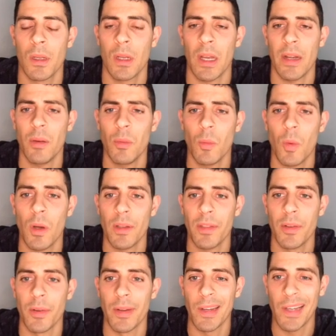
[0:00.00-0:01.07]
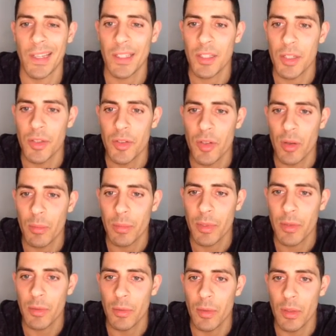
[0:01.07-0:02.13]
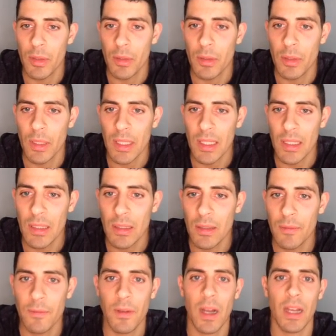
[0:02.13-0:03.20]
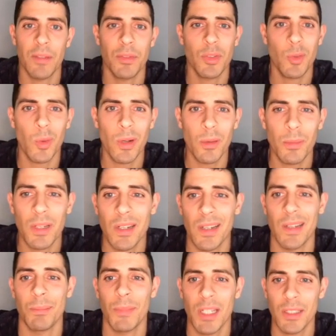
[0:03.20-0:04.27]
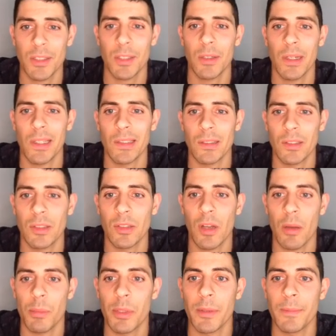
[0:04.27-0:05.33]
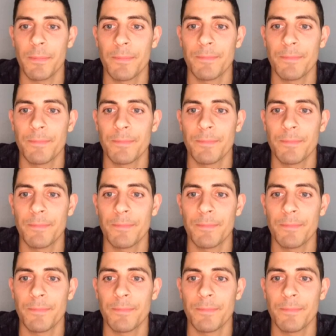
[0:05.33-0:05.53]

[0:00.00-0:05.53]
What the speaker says: I don't want their knight to jump to the e5 square, but I'm not sure I can stop it.